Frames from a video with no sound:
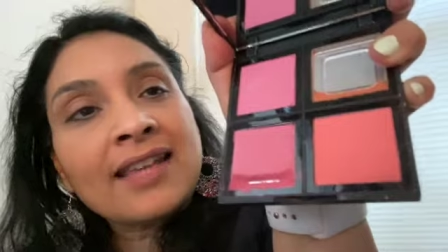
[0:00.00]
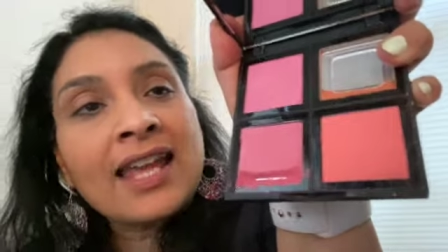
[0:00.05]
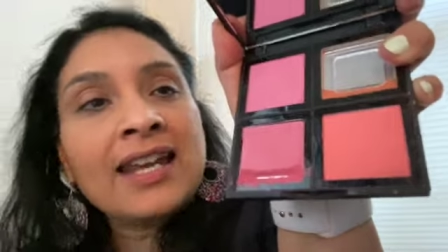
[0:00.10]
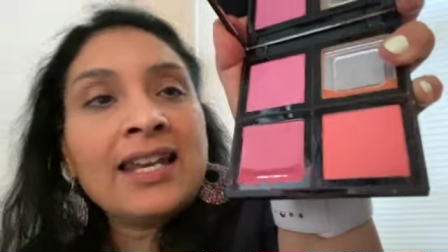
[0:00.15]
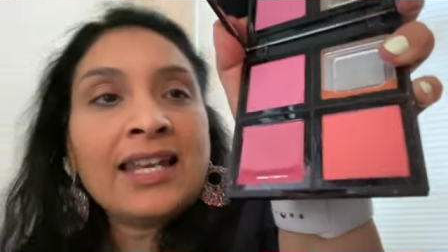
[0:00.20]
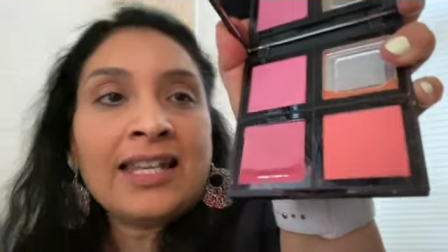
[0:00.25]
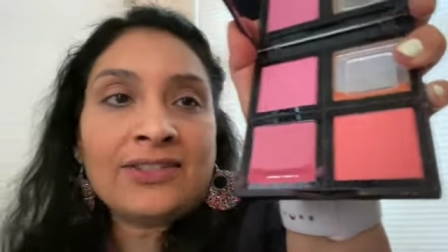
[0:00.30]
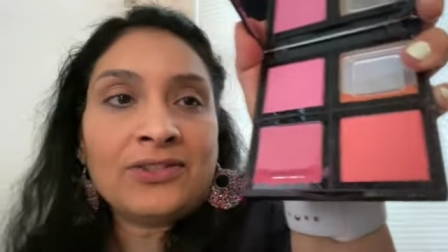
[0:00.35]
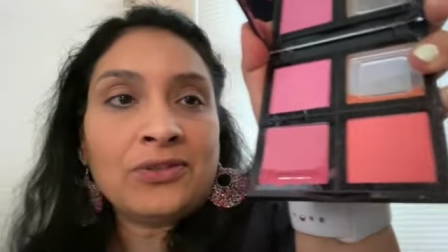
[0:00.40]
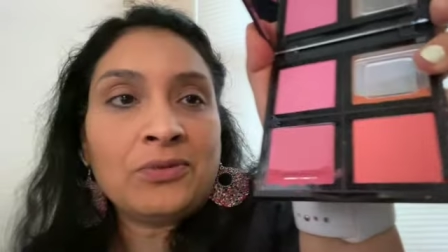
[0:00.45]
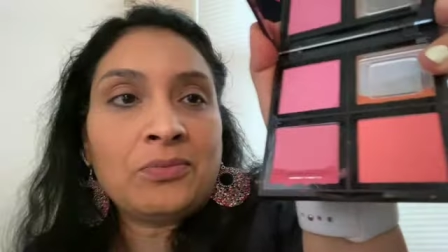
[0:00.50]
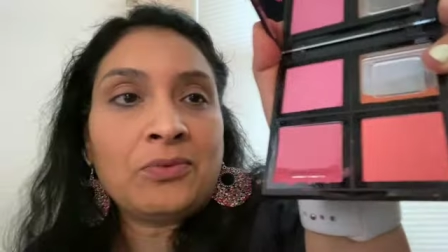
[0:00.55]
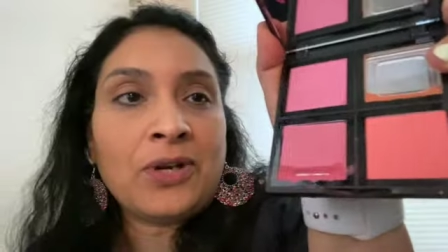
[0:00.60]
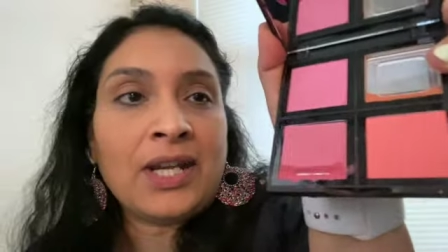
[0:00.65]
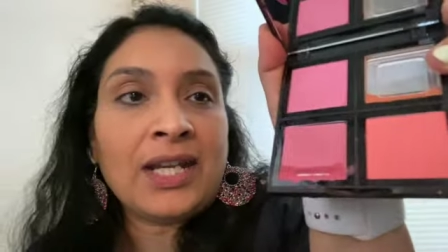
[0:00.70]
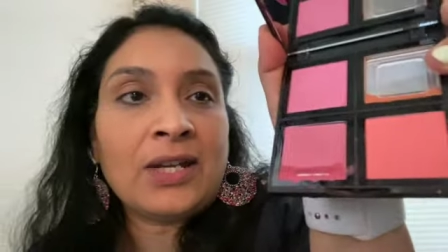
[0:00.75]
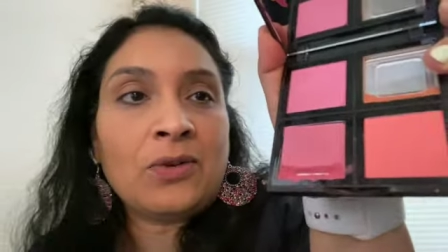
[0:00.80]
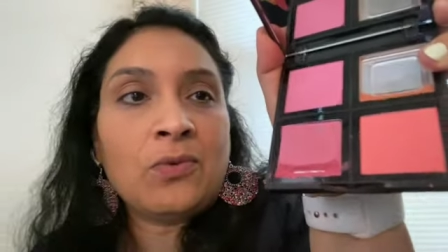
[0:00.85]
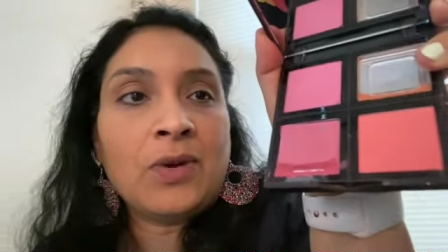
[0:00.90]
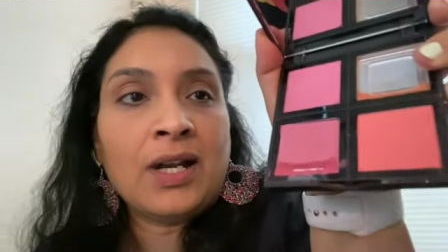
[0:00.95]
unless you
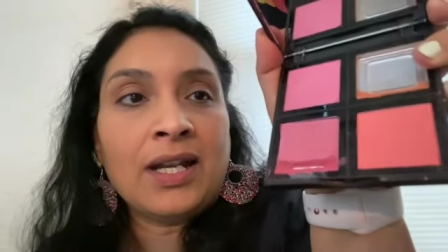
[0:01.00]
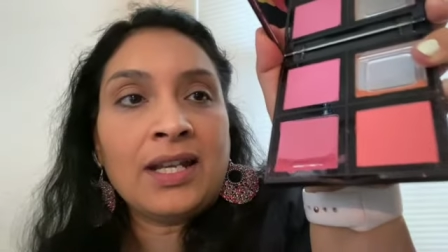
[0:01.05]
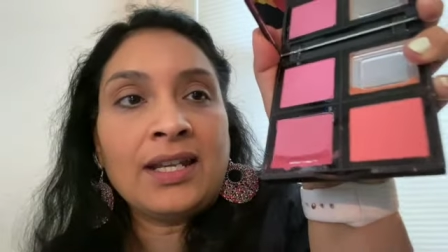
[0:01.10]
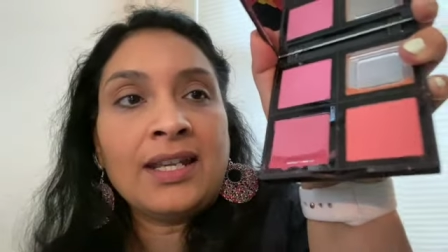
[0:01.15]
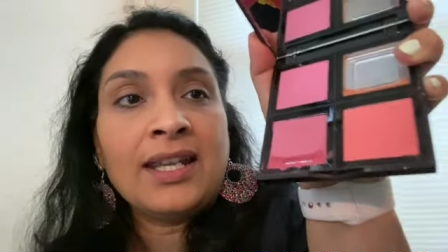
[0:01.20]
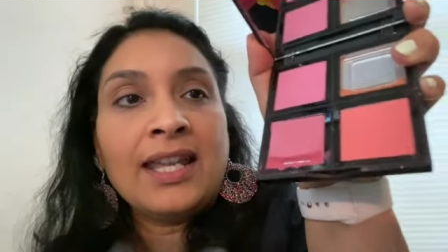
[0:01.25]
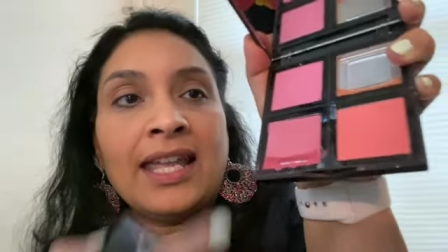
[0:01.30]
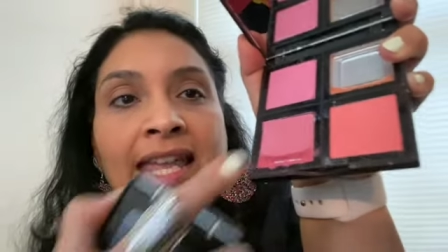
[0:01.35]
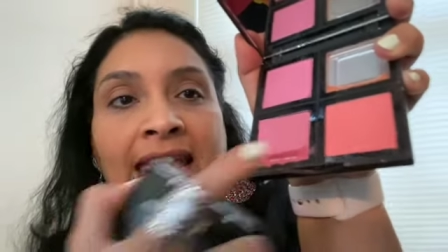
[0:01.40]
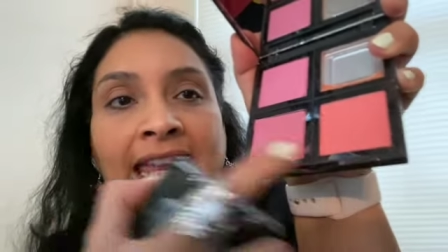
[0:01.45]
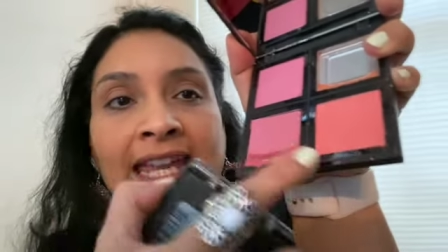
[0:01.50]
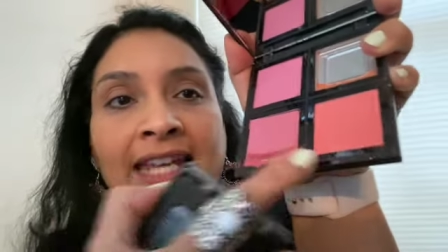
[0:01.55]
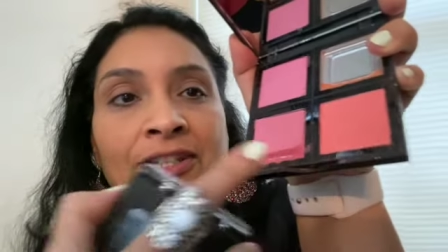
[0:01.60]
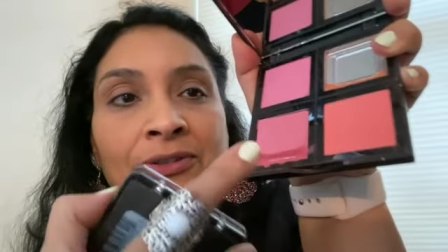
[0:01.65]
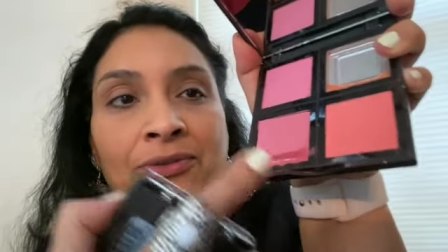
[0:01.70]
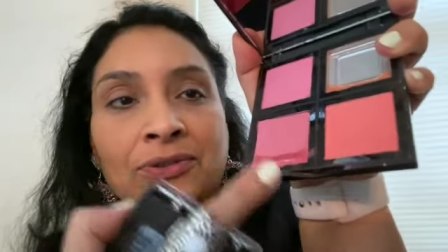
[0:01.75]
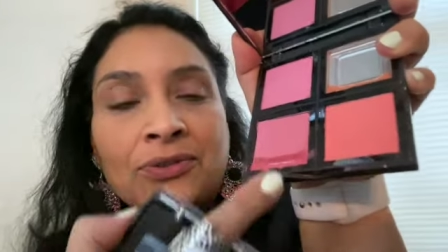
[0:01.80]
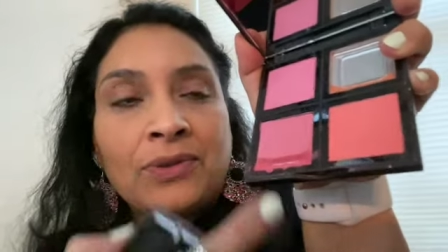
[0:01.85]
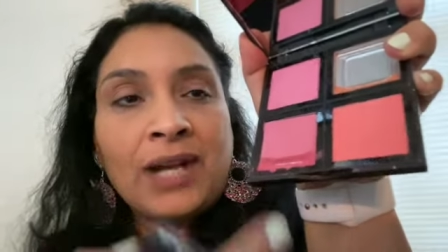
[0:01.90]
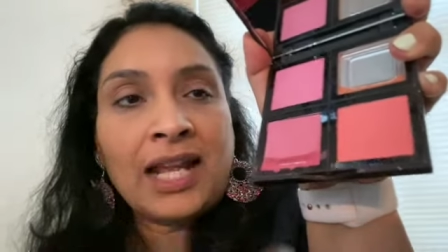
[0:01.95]
break one and you
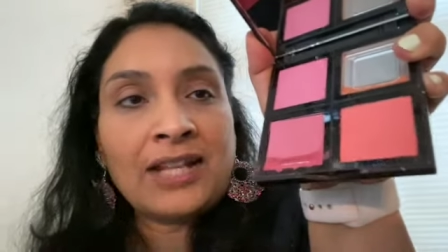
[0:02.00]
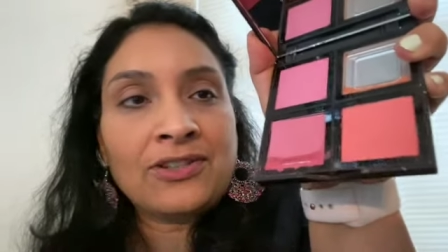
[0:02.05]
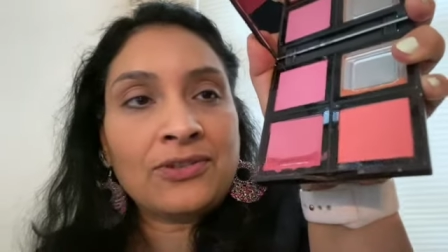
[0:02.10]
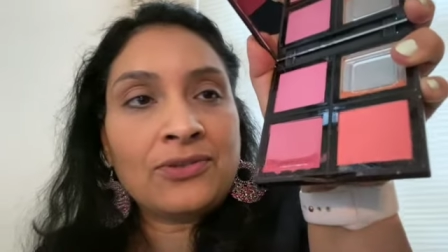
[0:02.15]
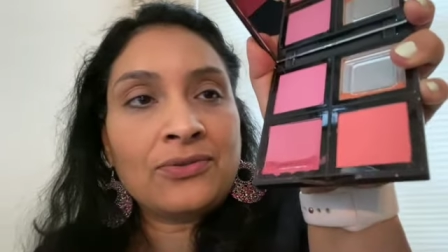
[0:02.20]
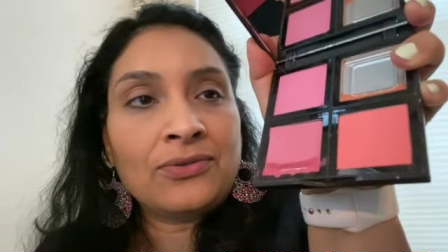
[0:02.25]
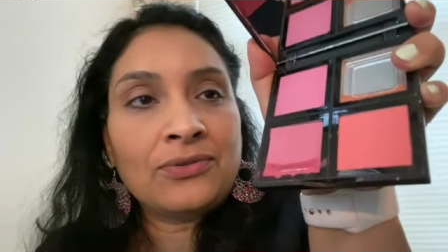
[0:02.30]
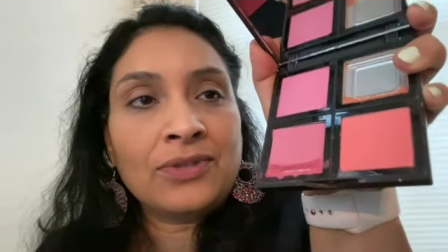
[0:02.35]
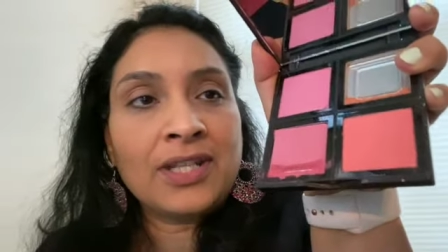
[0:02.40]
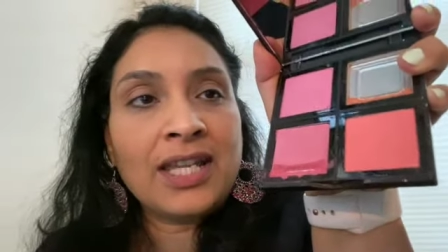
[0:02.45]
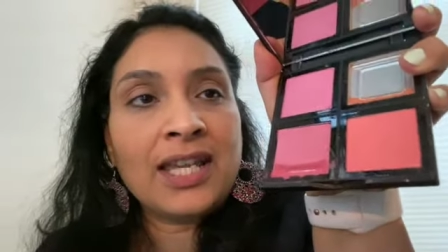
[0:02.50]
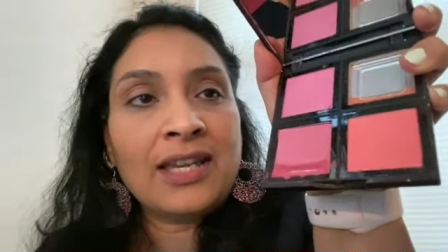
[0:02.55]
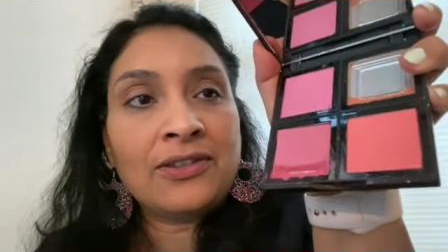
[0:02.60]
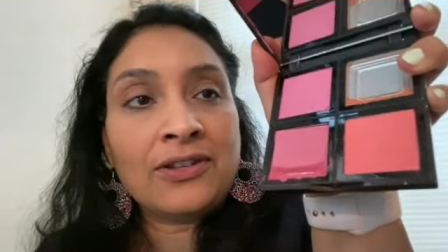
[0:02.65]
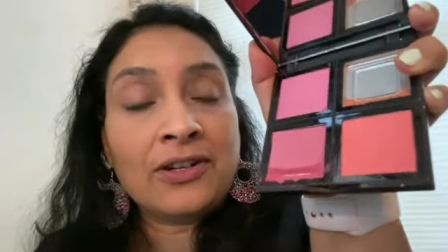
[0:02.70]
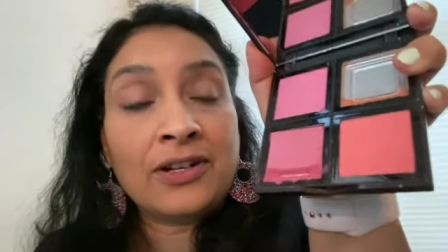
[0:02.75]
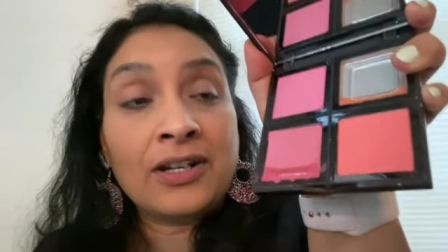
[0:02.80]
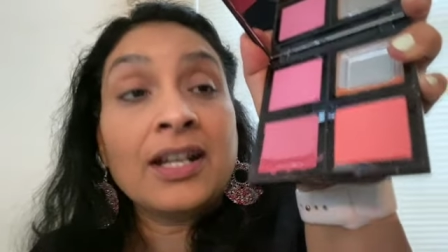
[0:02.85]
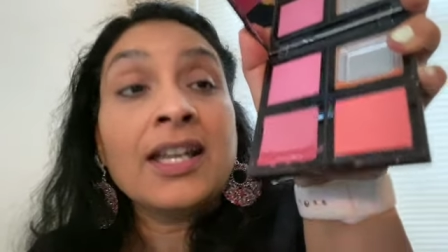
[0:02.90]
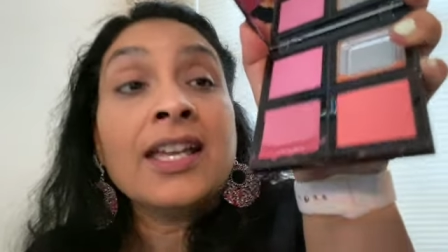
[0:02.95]
scratch through the
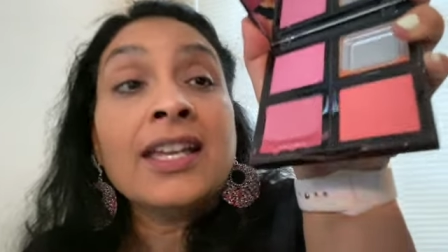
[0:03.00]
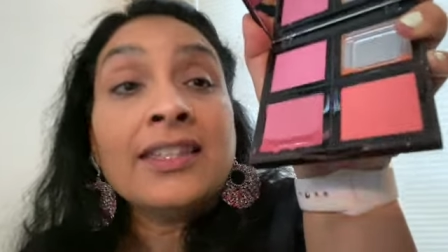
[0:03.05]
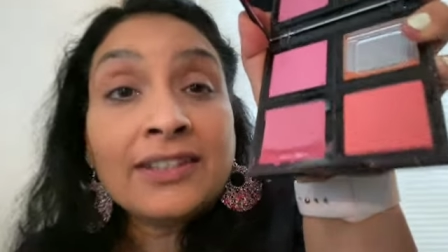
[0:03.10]
other.